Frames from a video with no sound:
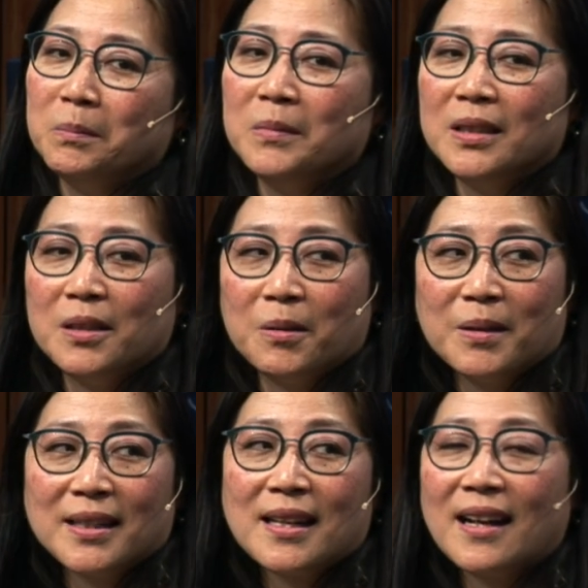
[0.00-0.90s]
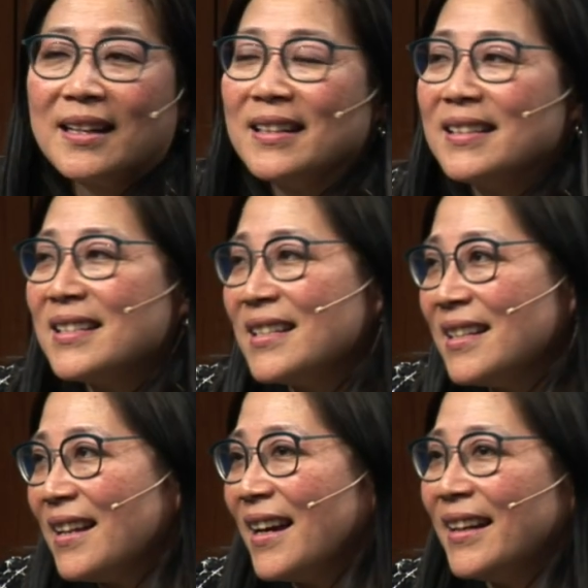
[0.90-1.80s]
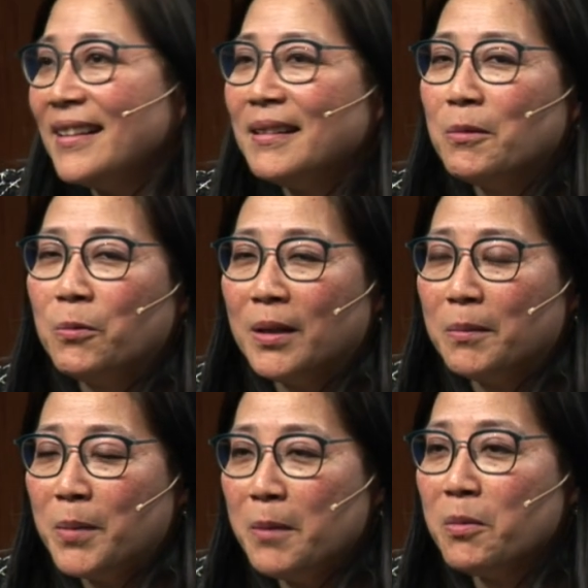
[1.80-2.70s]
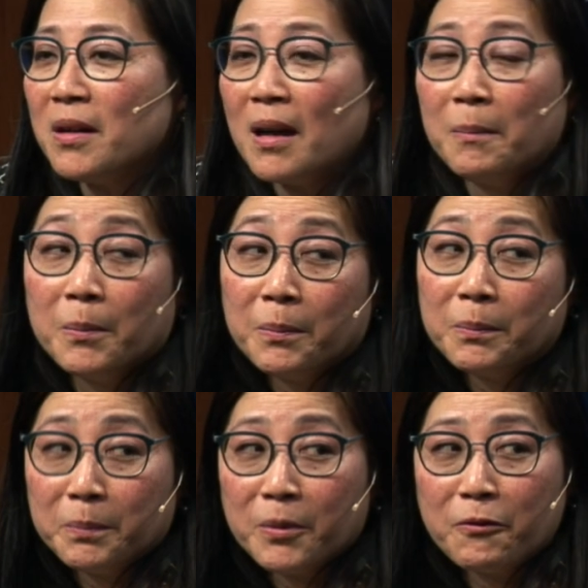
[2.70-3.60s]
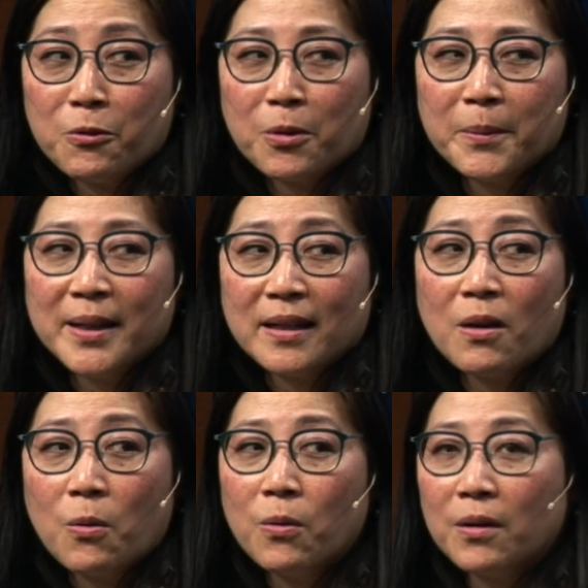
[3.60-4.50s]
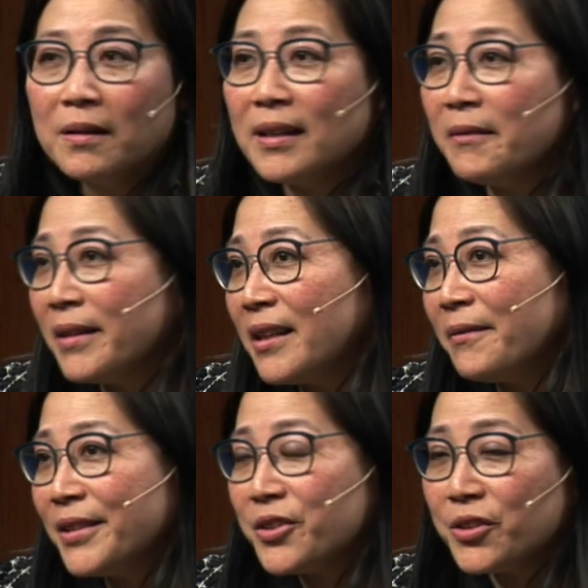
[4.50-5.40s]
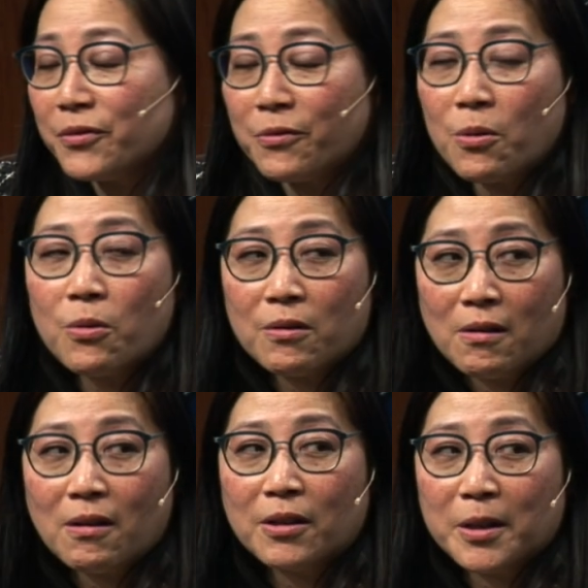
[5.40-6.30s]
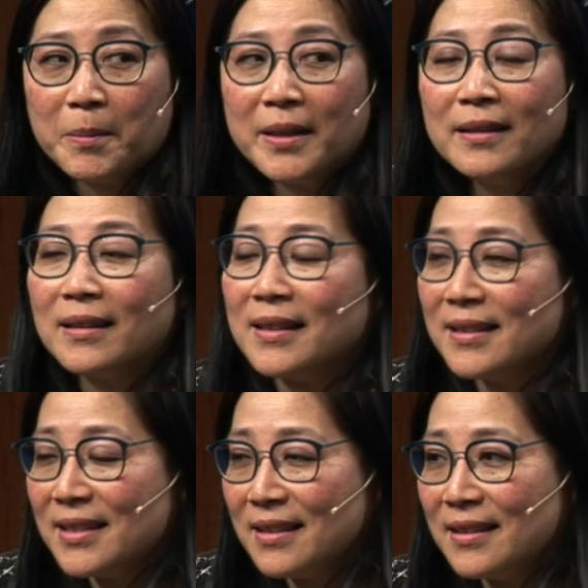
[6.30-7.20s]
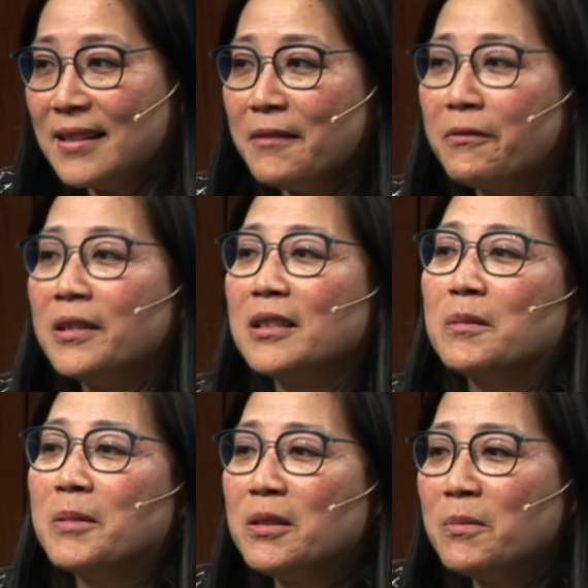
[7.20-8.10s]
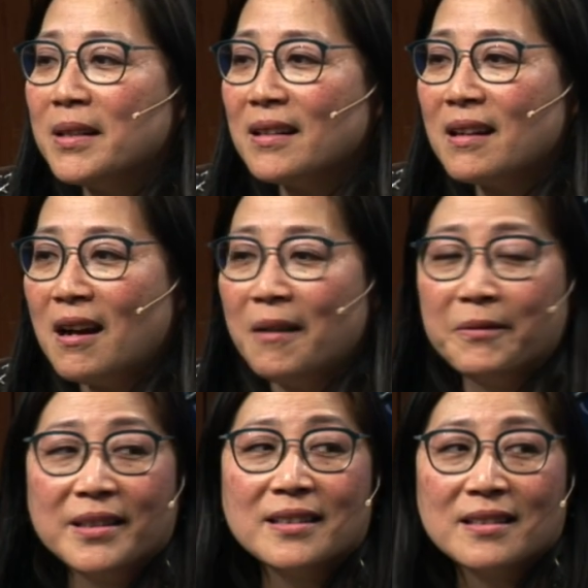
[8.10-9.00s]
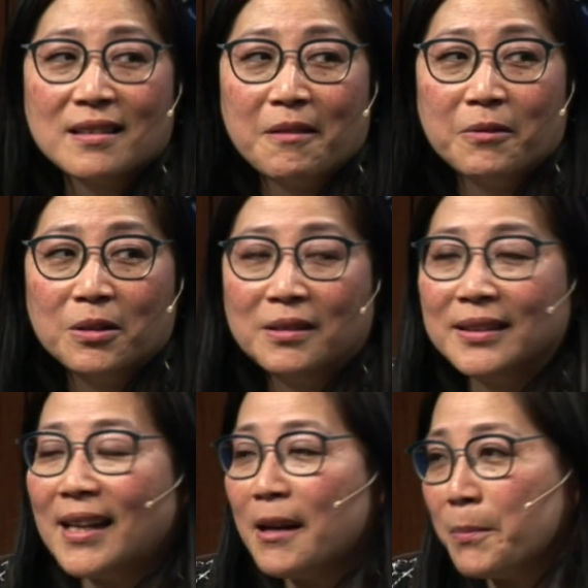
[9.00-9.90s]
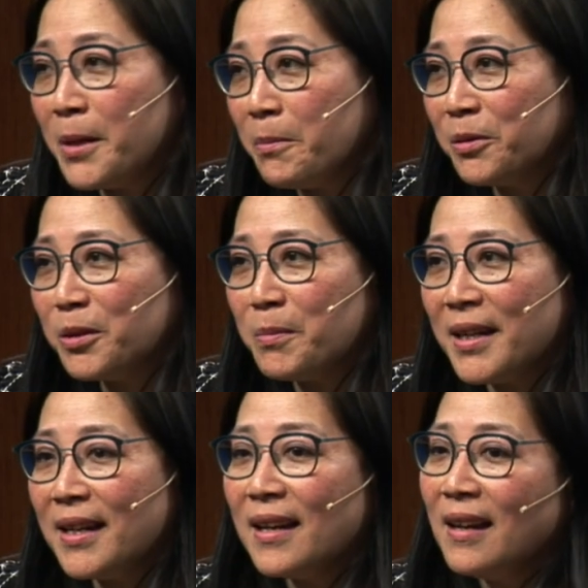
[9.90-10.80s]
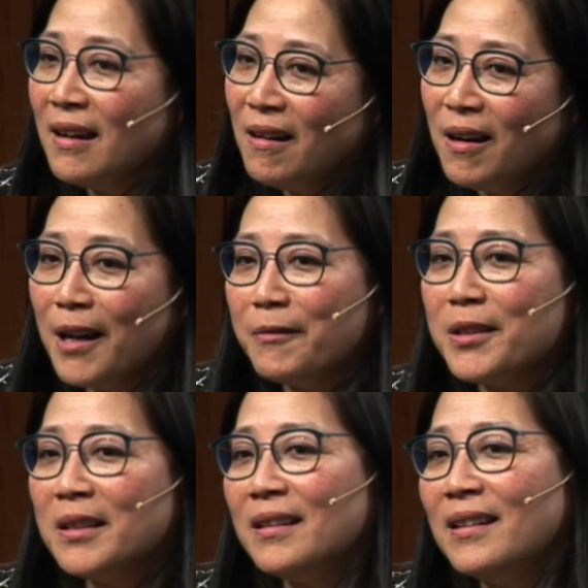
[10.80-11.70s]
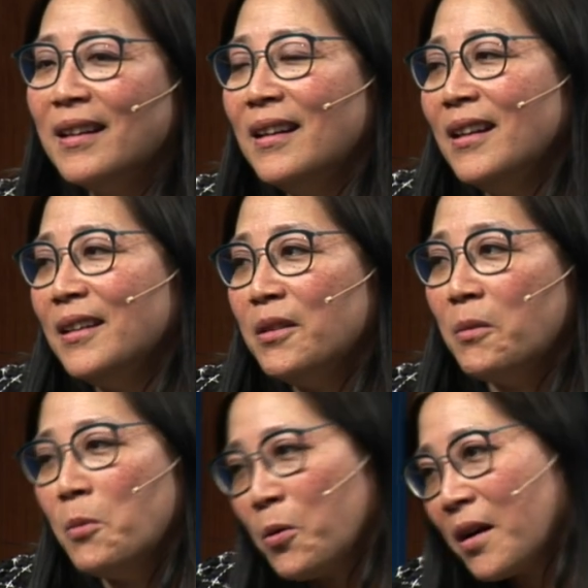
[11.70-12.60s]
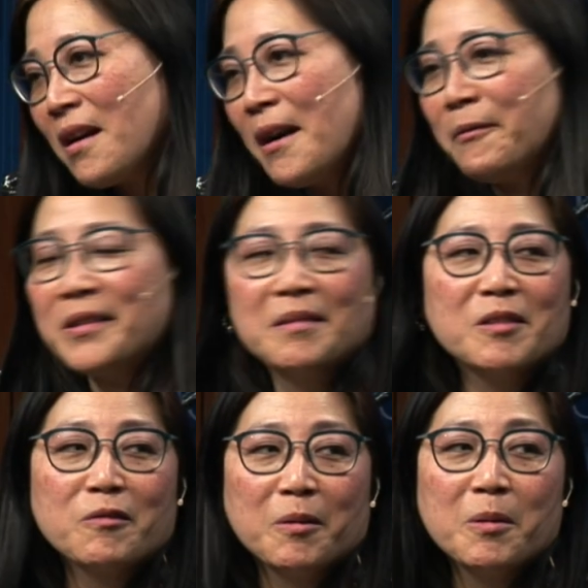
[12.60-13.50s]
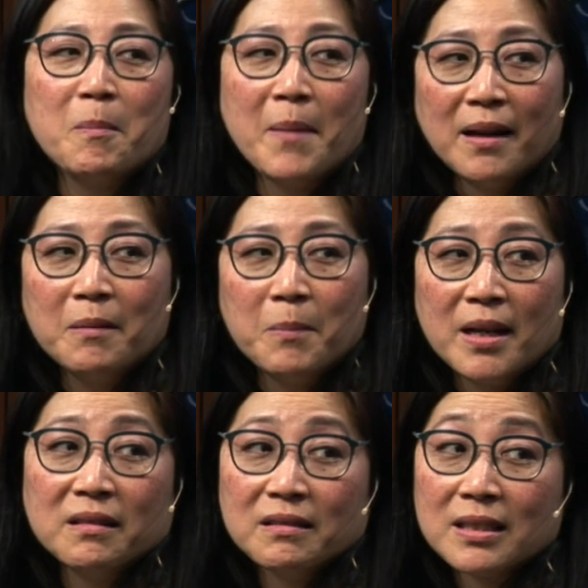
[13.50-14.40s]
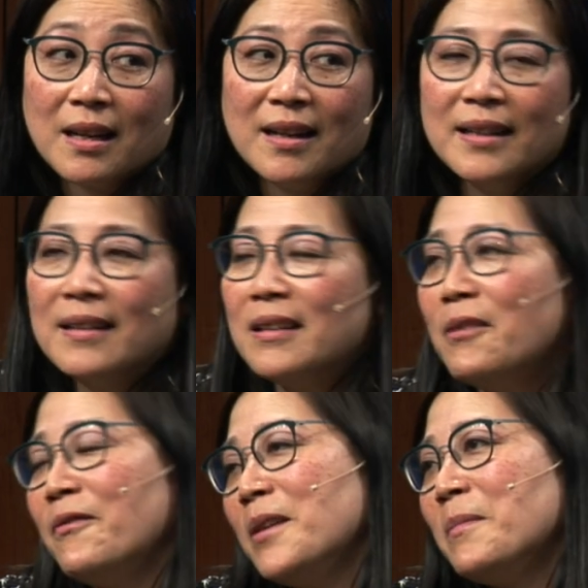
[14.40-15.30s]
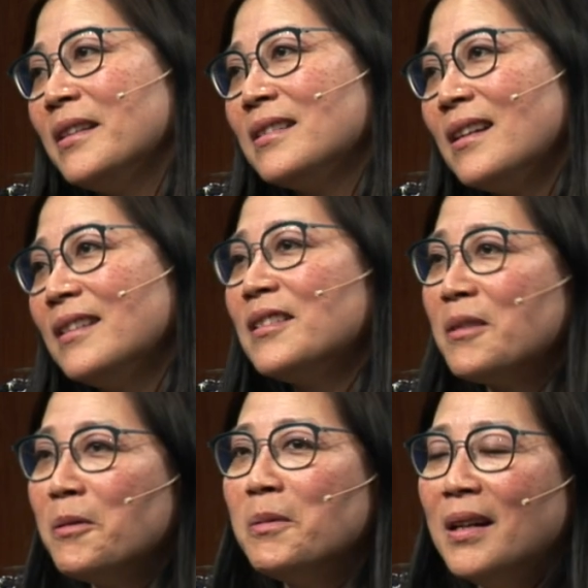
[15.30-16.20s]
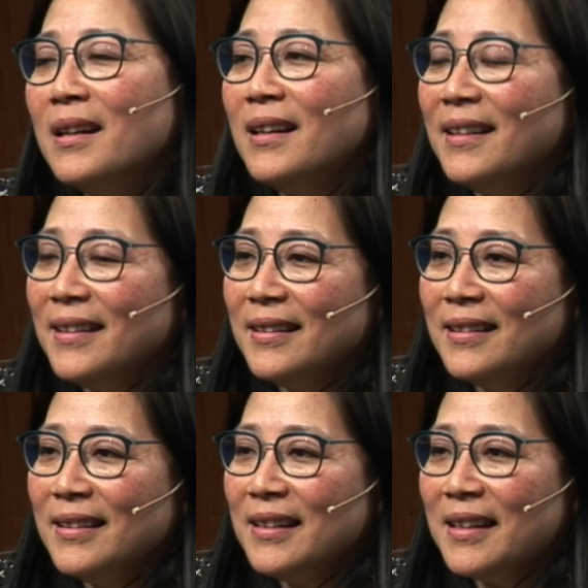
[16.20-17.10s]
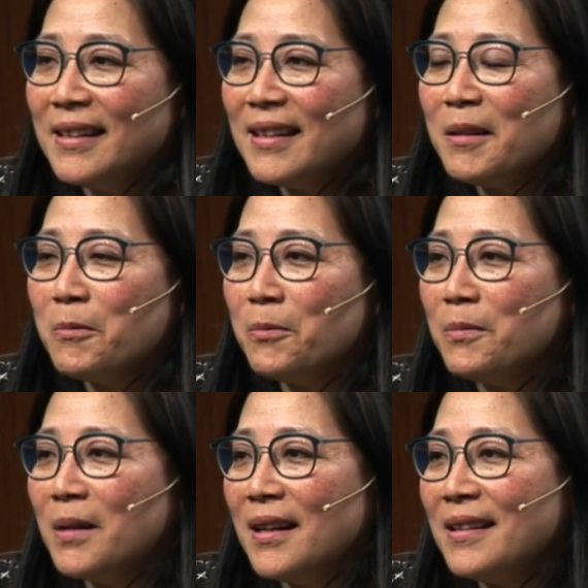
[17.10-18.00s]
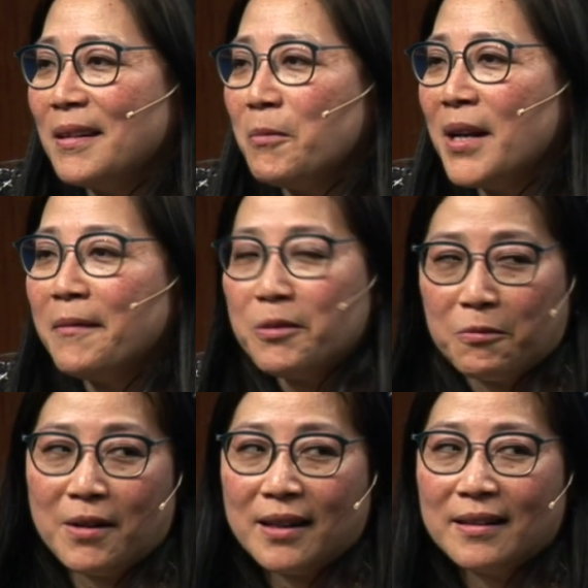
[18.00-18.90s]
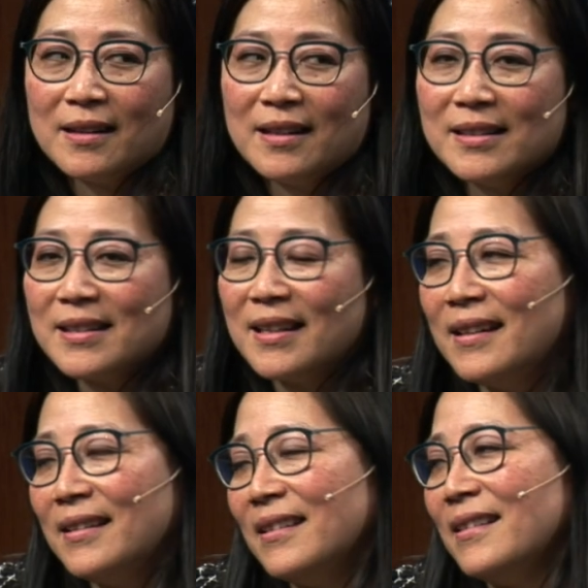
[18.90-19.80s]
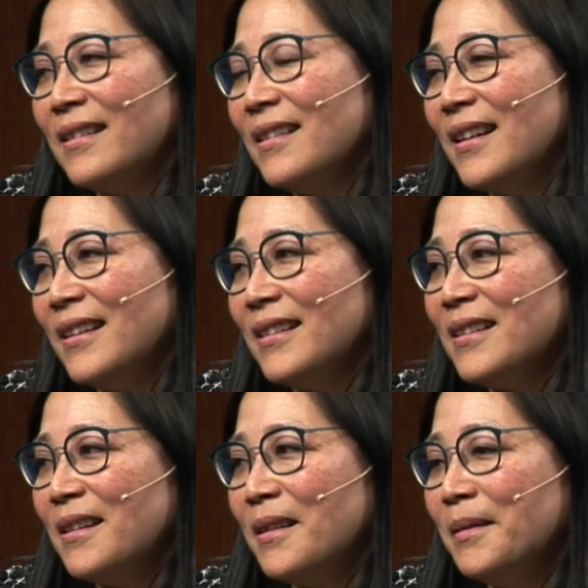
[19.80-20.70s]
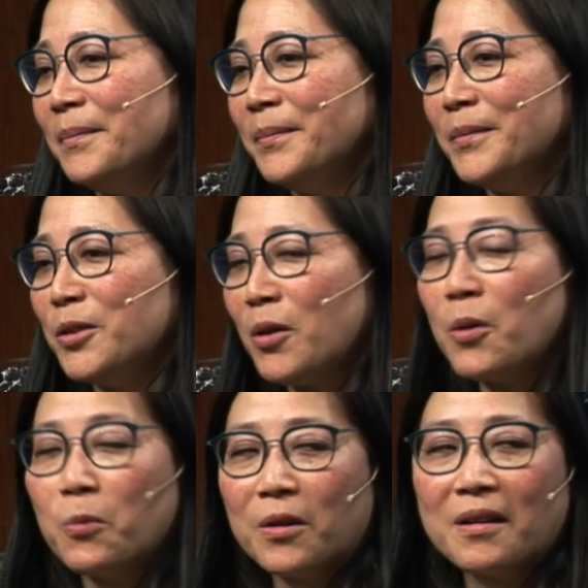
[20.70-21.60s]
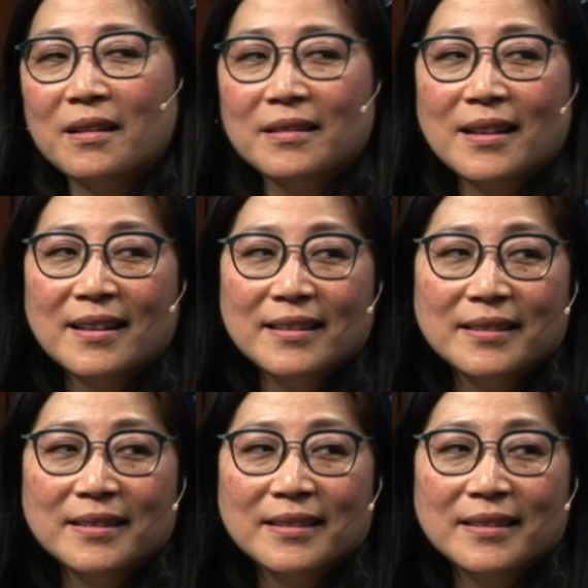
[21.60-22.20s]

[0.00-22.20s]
You know, I can see that when people come before me in court, even if it's just for oral argument. Mm-hmm. I can see the difference between the confidence level and how people speak. Often, you know, more confidence from the male side mm-hmm. than the female side. So, yeah, I think we have to recognize and try to work on that.